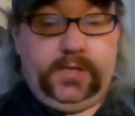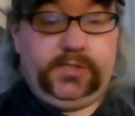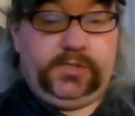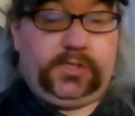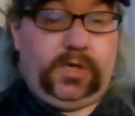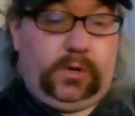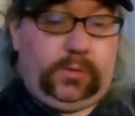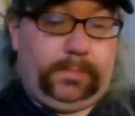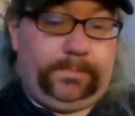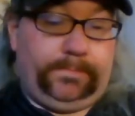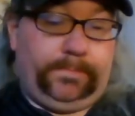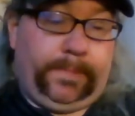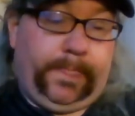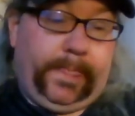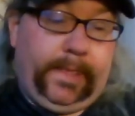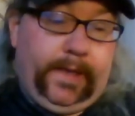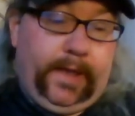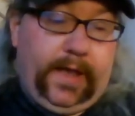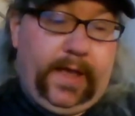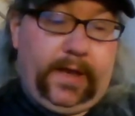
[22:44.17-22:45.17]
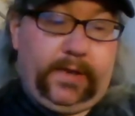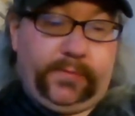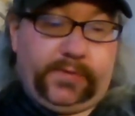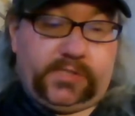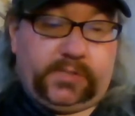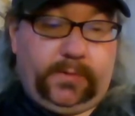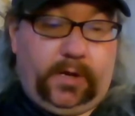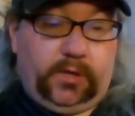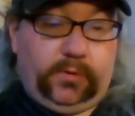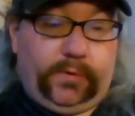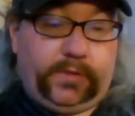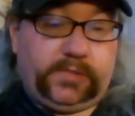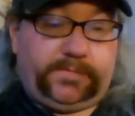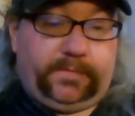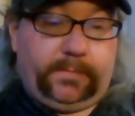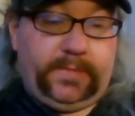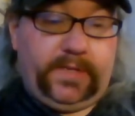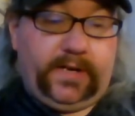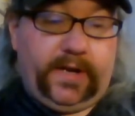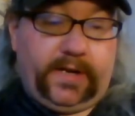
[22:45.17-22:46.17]
So, anyway, some other ones
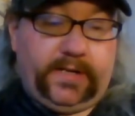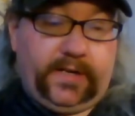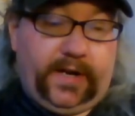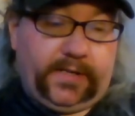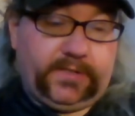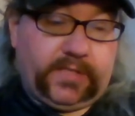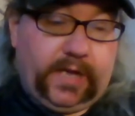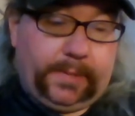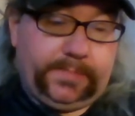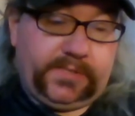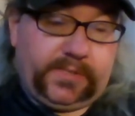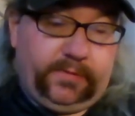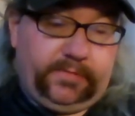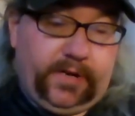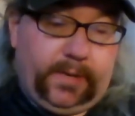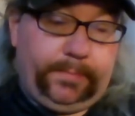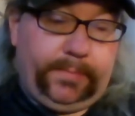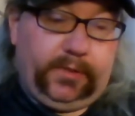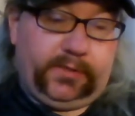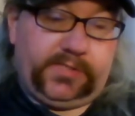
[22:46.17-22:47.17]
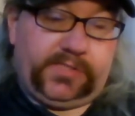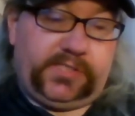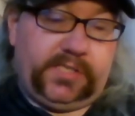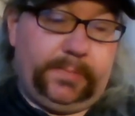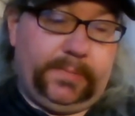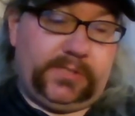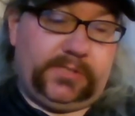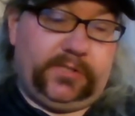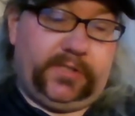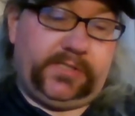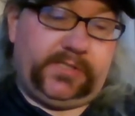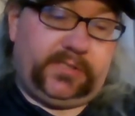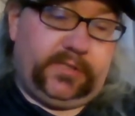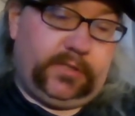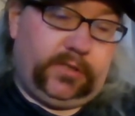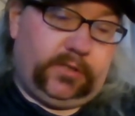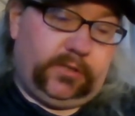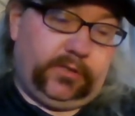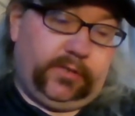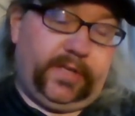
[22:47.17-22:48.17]
from the 99 Topps Here We've got Bill Seamus
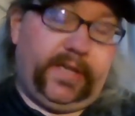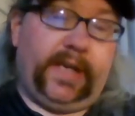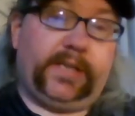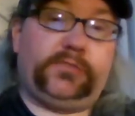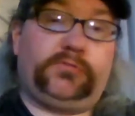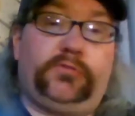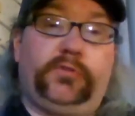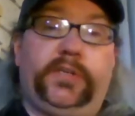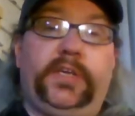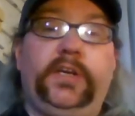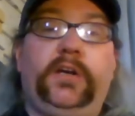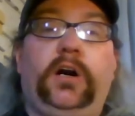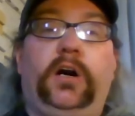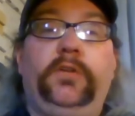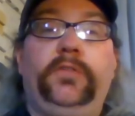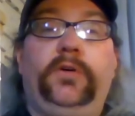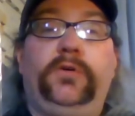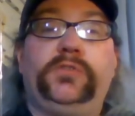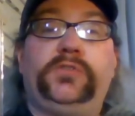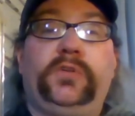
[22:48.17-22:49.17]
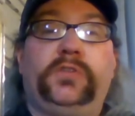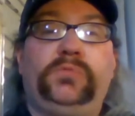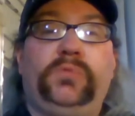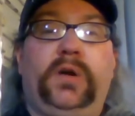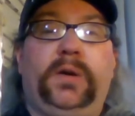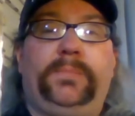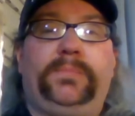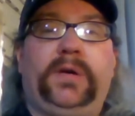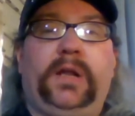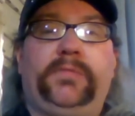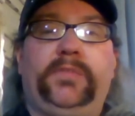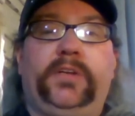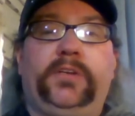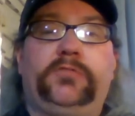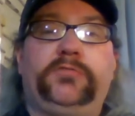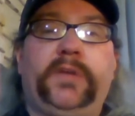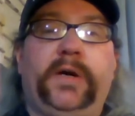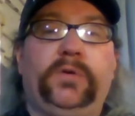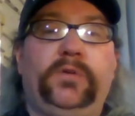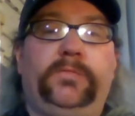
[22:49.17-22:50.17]
listed clearly as rookie card, though, so that's one I'm probably going
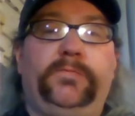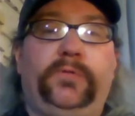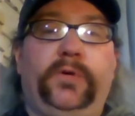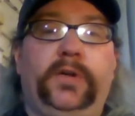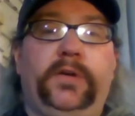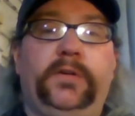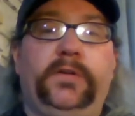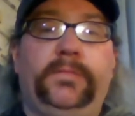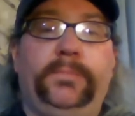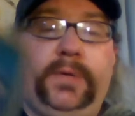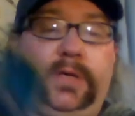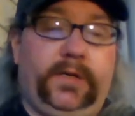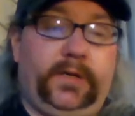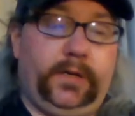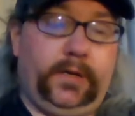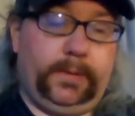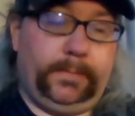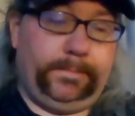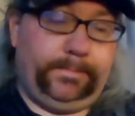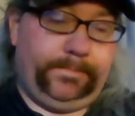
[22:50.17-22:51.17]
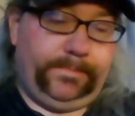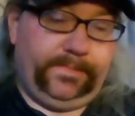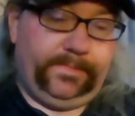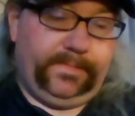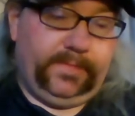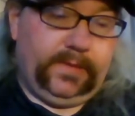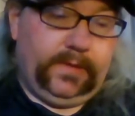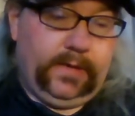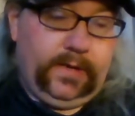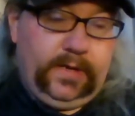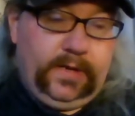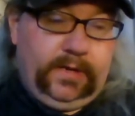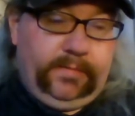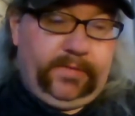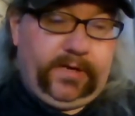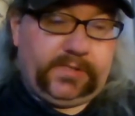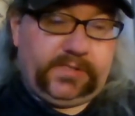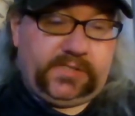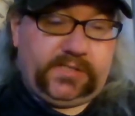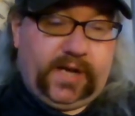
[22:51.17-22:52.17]
to try to avoid picking.
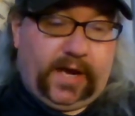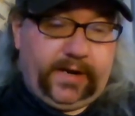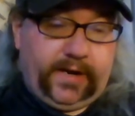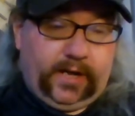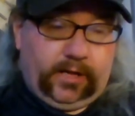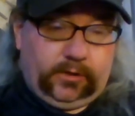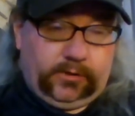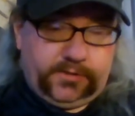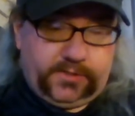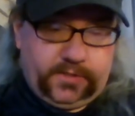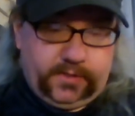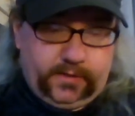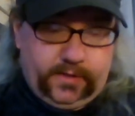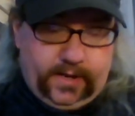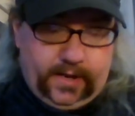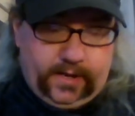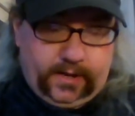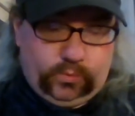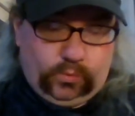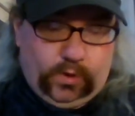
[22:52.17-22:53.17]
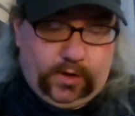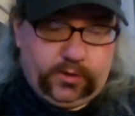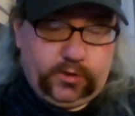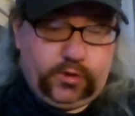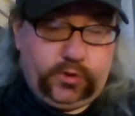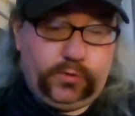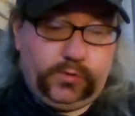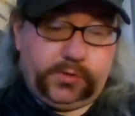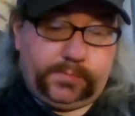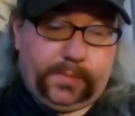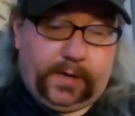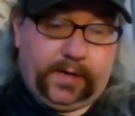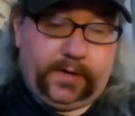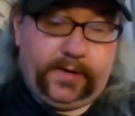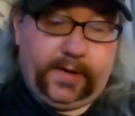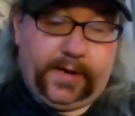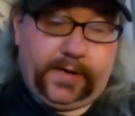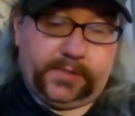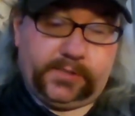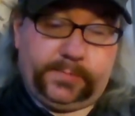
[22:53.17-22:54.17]
Got Scott Elarton and Juan
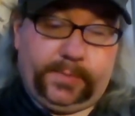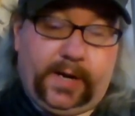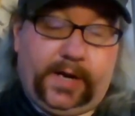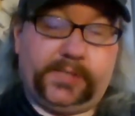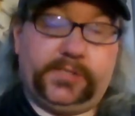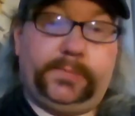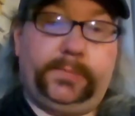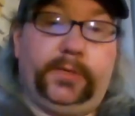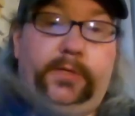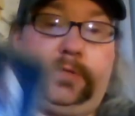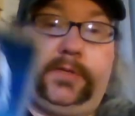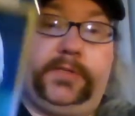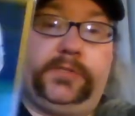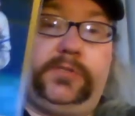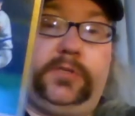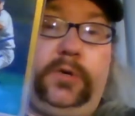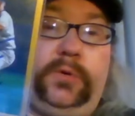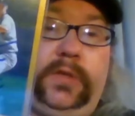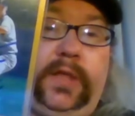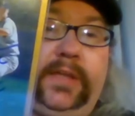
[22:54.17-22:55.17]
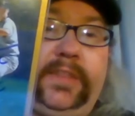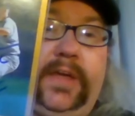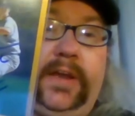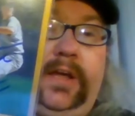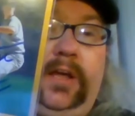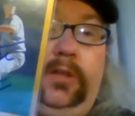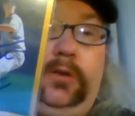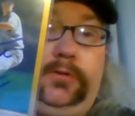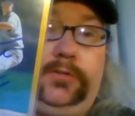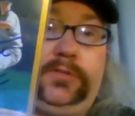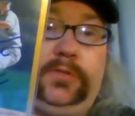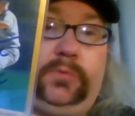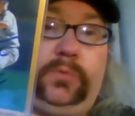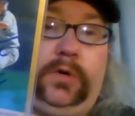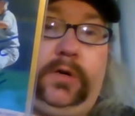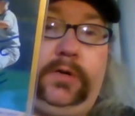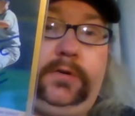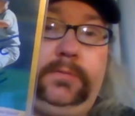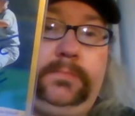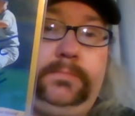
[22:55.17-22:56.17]
Guzman as possibilities, though. I like that Elarton
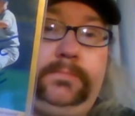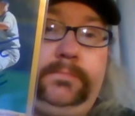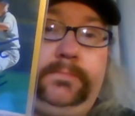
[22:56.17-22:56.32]
one.